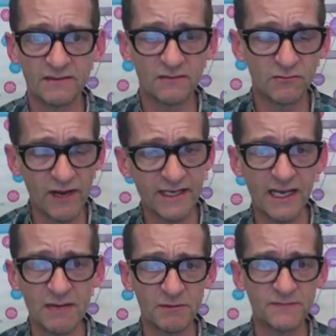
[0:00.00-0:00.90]
Great
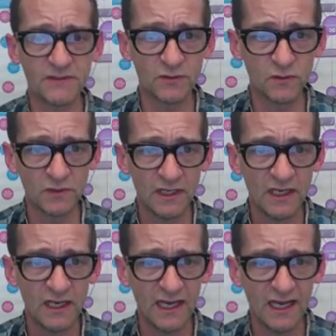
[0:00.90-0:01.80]
collaborative tool,
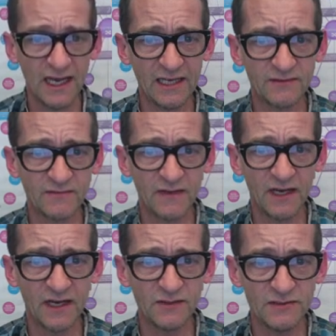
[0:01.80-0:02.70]
and
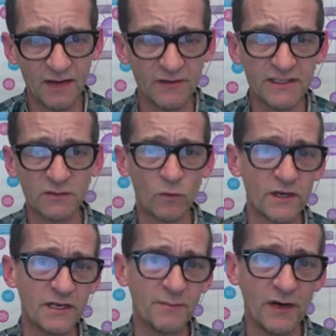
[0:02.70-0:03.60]
you never need to
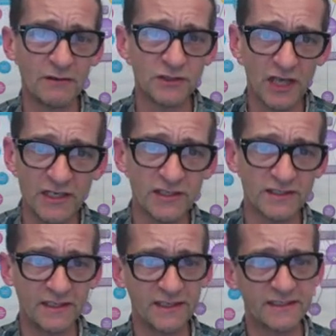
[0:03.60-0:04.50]
worry about
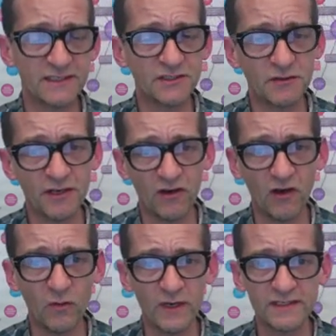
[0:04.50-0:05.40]
changes on this because you can
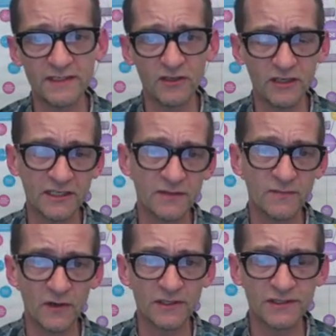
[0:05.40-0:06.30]
always look at the
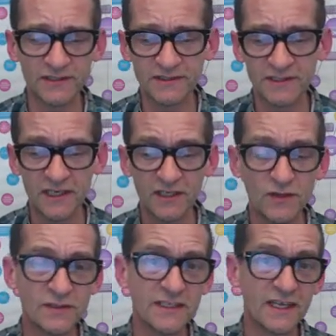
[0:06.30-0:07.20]
versions
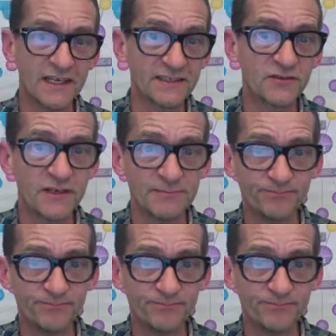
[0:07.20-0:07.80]
using the history.